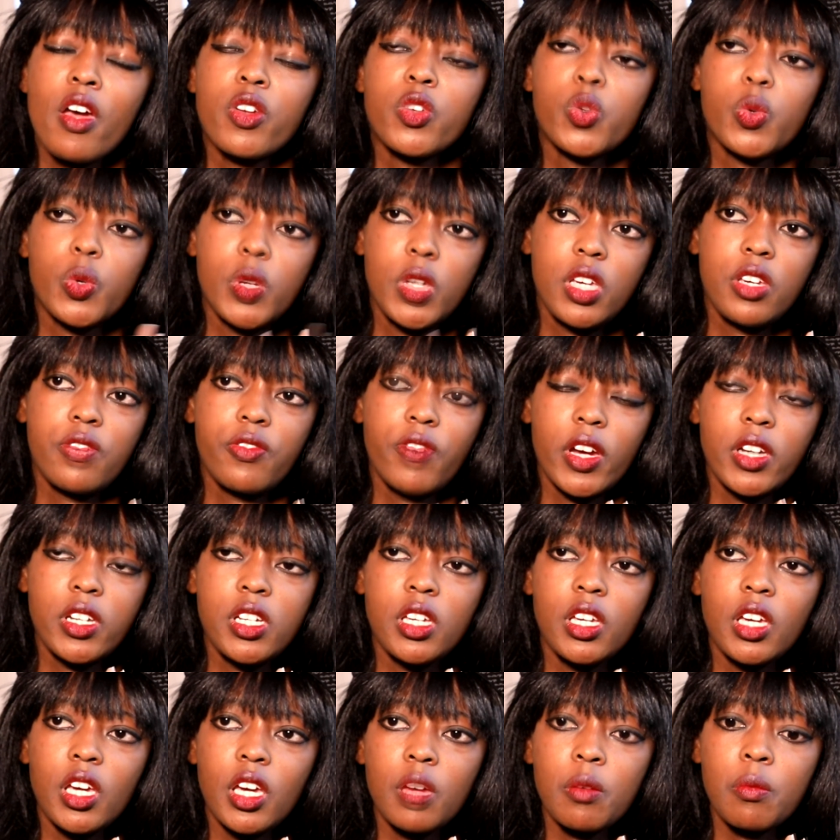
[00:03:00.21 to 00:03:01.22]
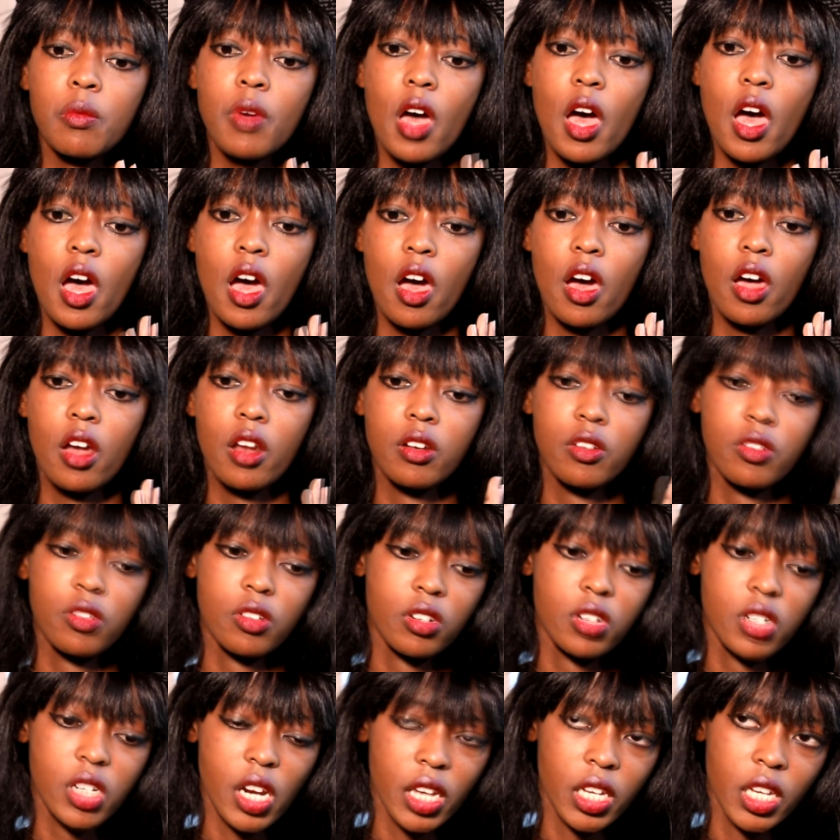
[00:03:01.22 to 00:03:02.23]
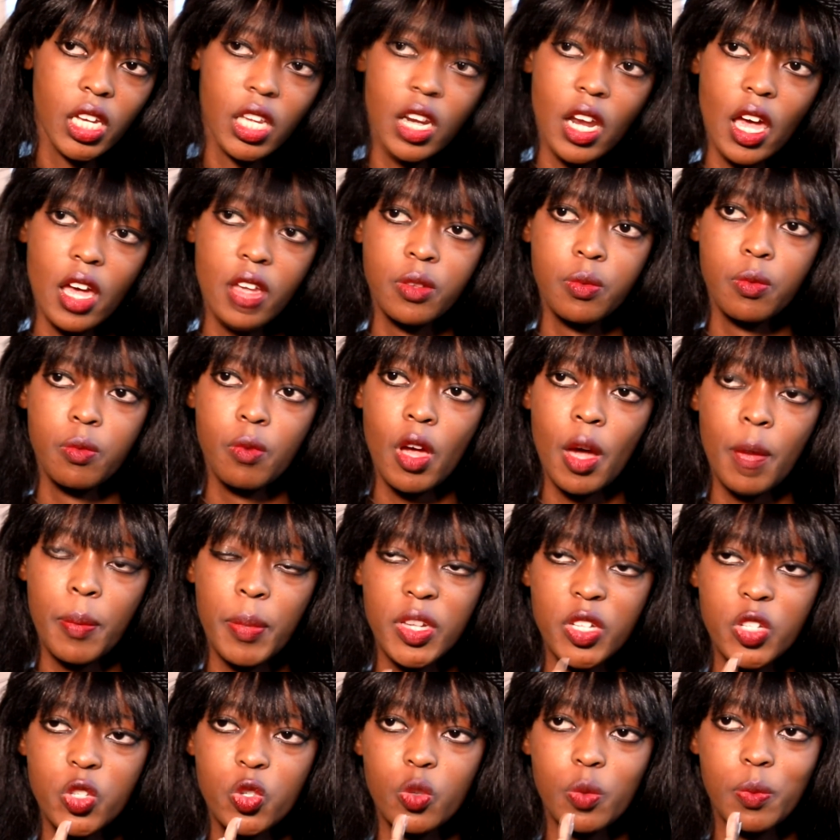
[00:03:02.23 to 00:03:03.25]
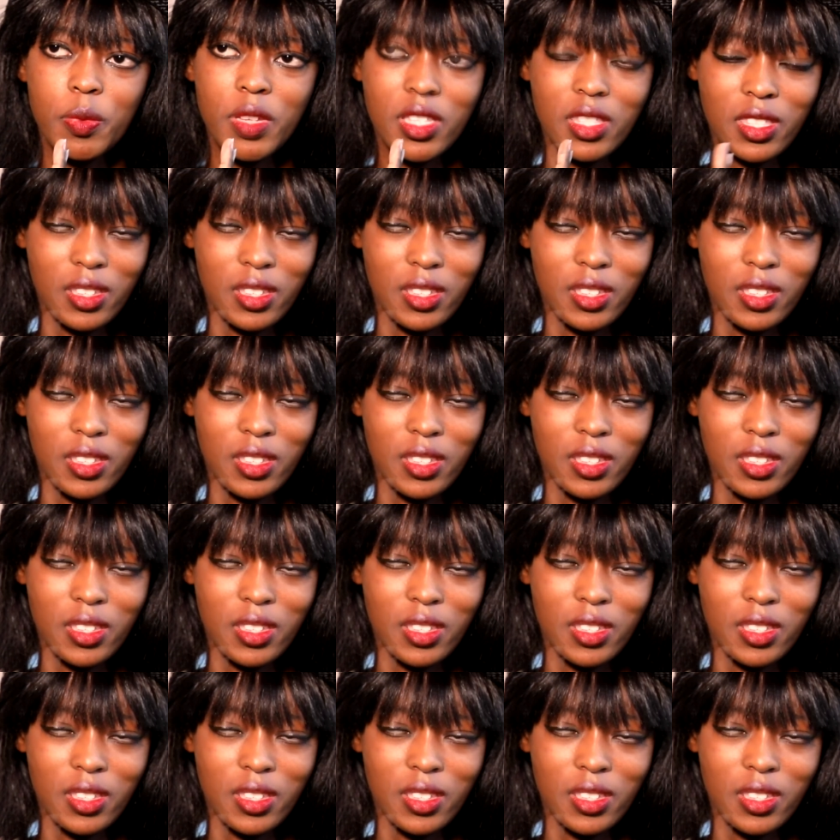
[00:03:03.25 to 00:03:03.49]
2D fighting game and Tekken happens to be